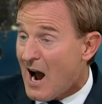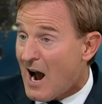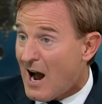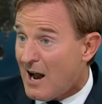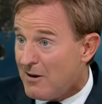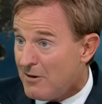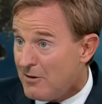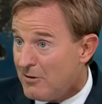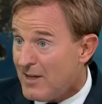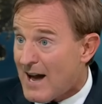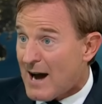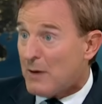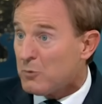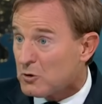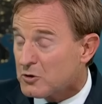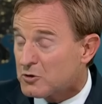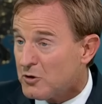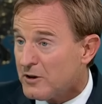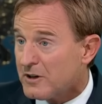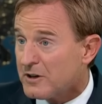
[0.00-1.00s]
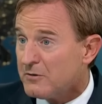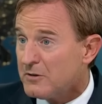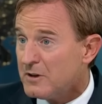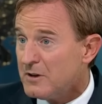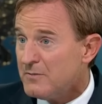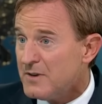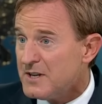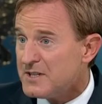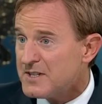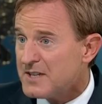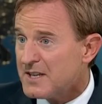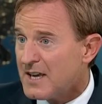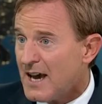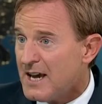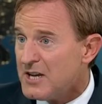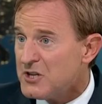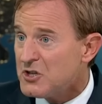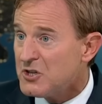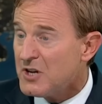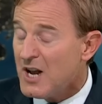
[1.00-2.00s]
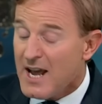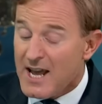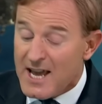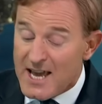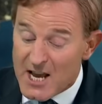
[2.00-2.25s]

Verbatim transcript: and that will trigger an investigation.